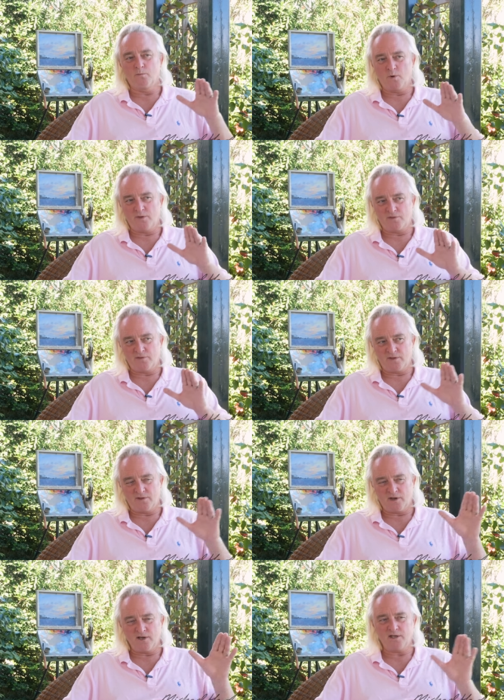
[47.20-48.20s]
With
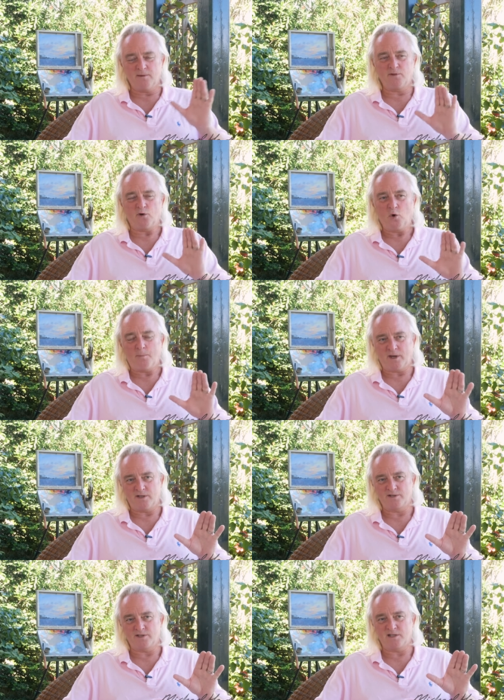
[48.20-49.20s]
the idea with oil
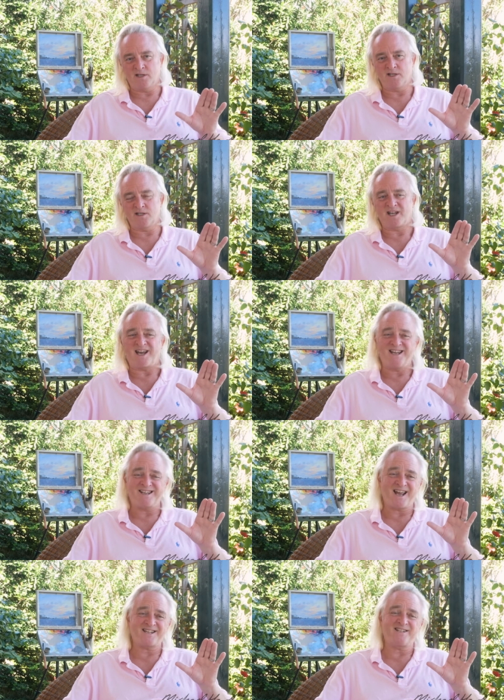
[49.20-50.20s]
paints, it is it
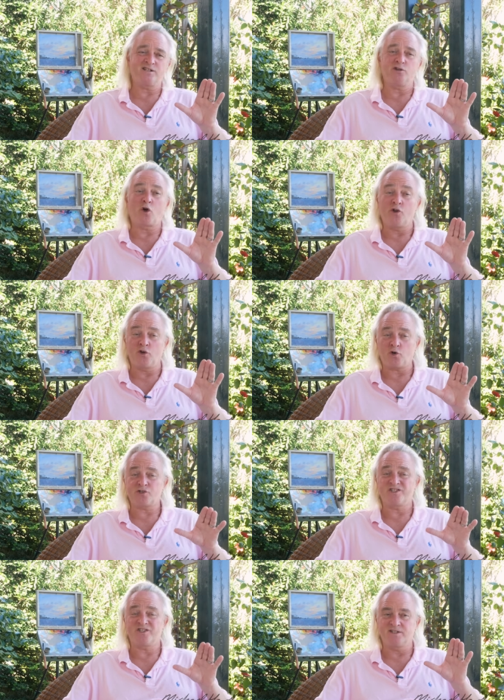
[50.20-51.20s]
acts as an
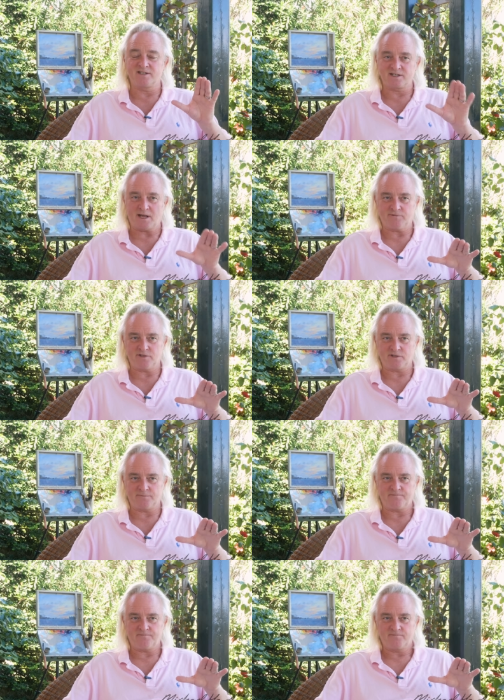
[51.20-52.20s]
oxygen
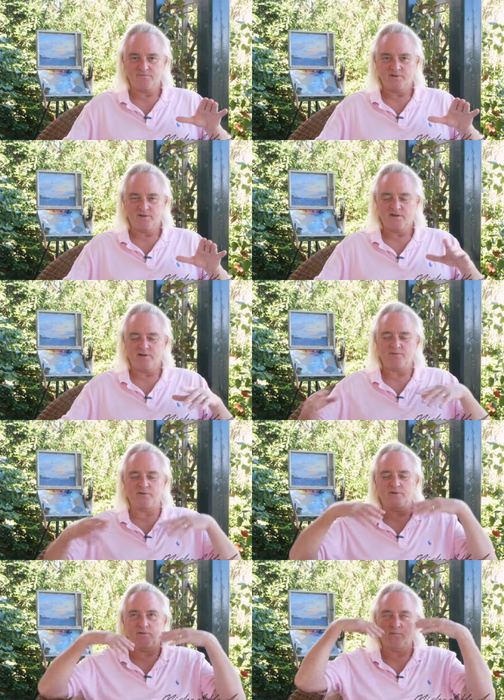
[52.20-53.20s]
scavenger. And you're
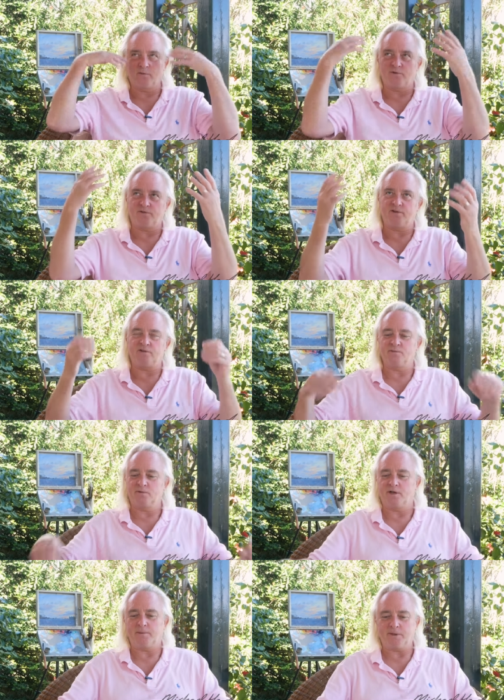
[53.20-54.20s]
probably thinking, what is all
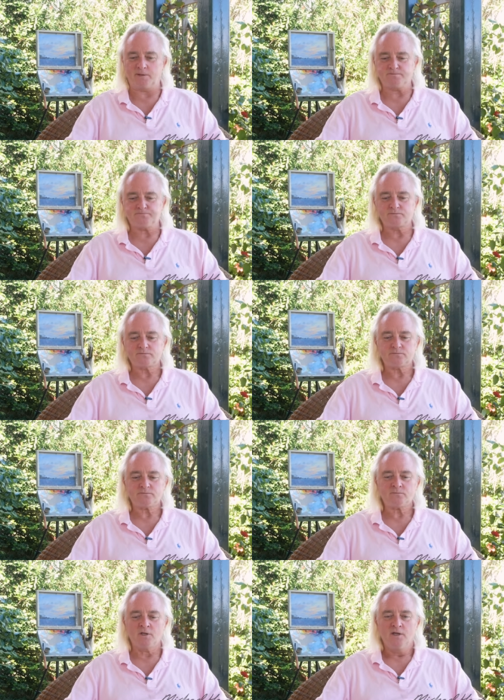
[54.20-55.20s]
that about?
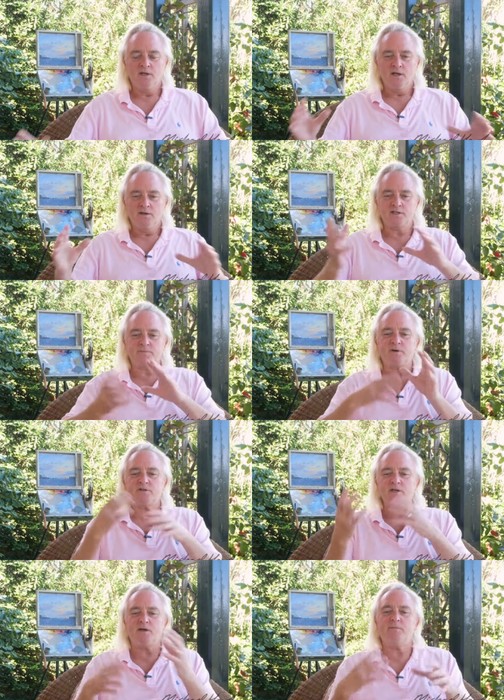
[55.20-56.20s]
Now,
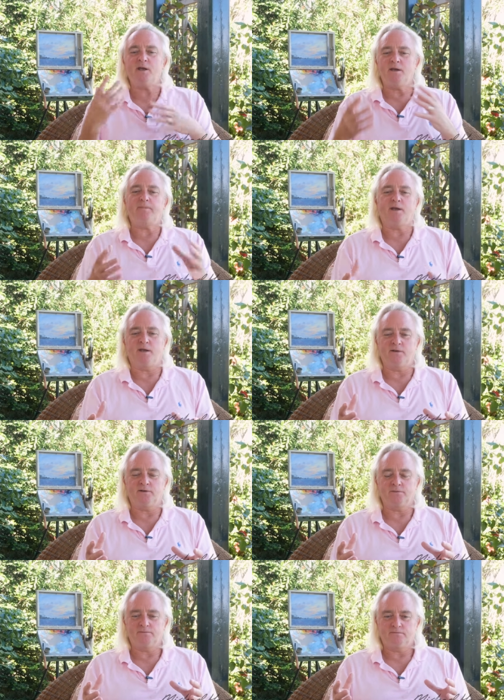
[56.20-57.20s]
supposing I made a
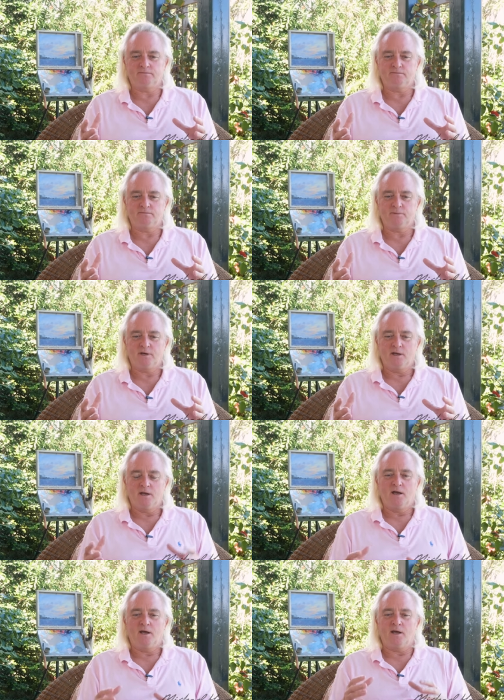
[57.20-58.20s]
paint
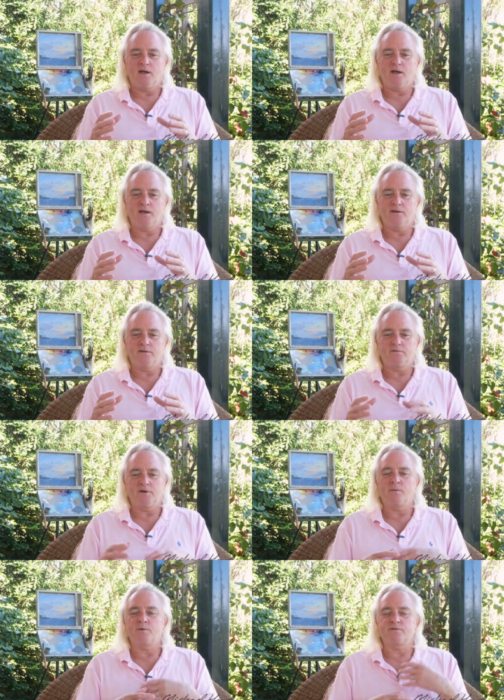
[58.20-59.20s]
and
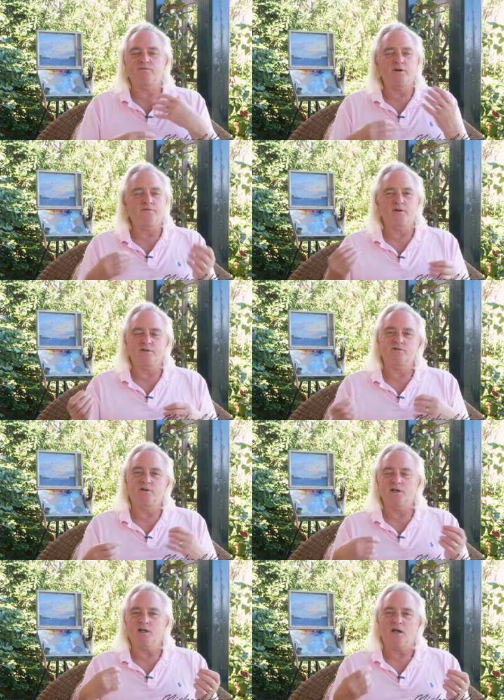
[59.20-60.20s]
it was a very fast
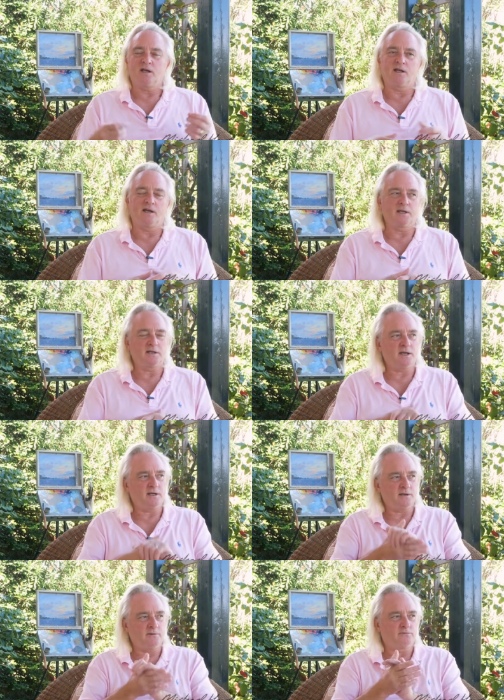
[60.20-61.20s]
drying colour, like, I
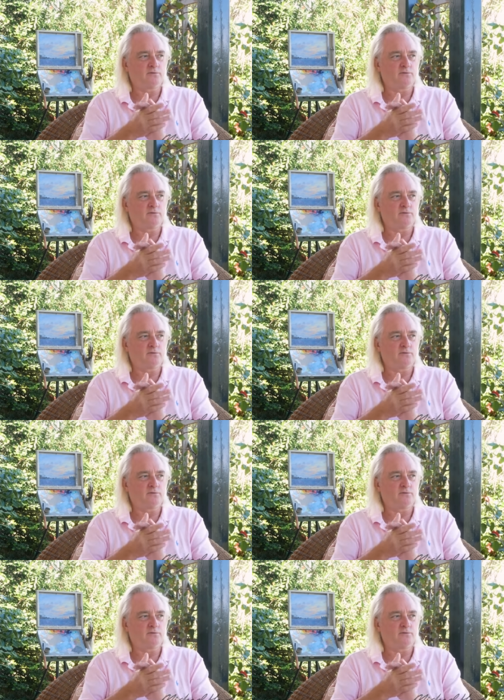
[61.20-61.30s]
don't know,